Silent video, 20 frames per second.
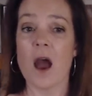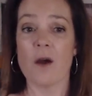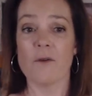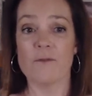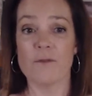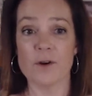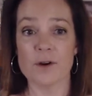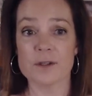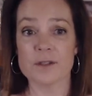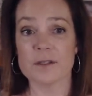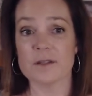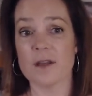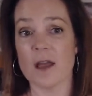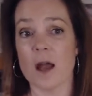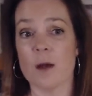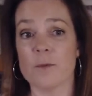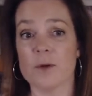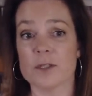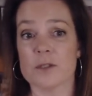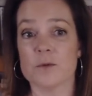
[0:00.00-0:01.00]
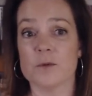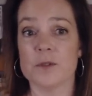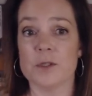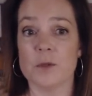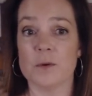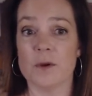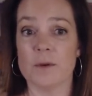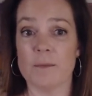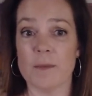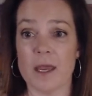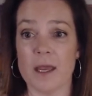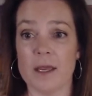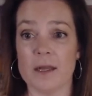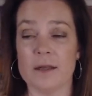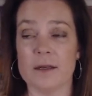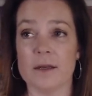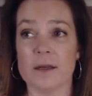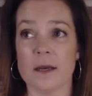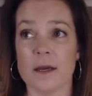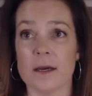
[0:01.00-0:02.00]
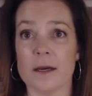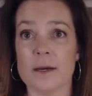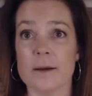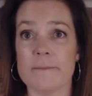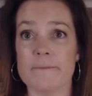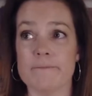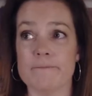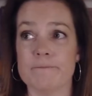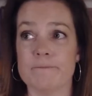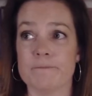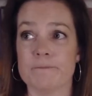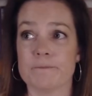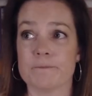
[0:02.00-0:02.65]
versus how much would you have made um,